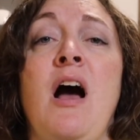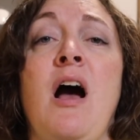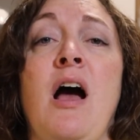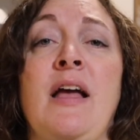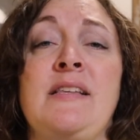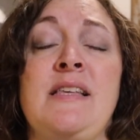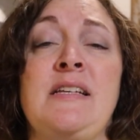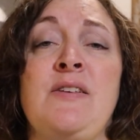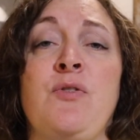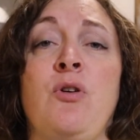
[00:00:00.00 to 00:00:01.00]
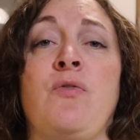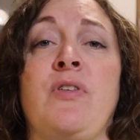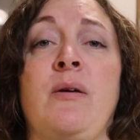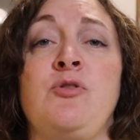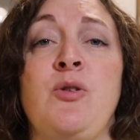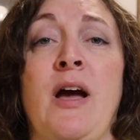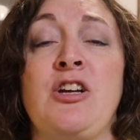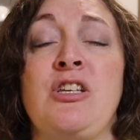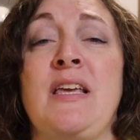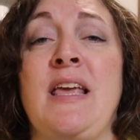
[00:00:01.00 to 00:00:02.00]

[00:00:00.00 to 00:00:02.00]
It's that difficult for them to actually